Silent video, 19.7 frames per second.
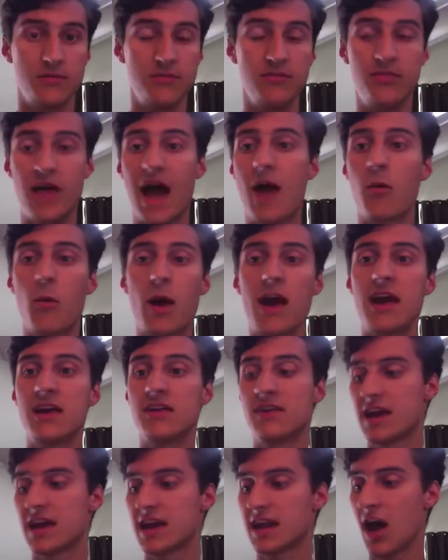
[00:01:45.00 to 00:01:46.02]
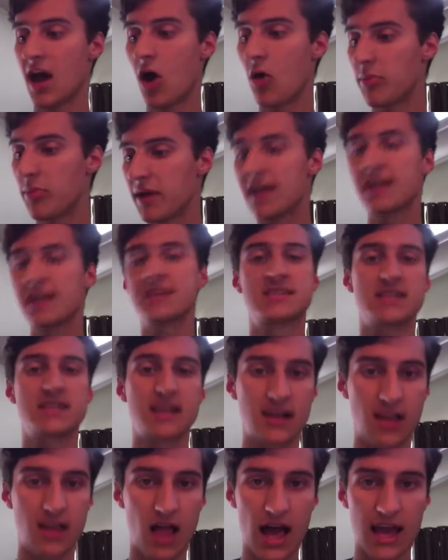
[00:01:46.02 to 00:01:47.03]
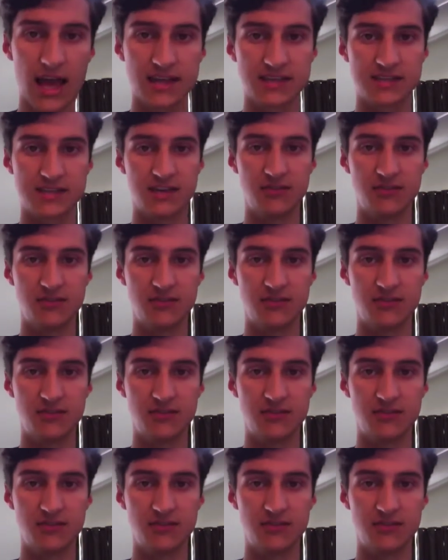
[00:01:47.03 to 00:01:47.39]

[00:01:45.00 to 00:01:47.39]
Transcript: That way they can help innocent clients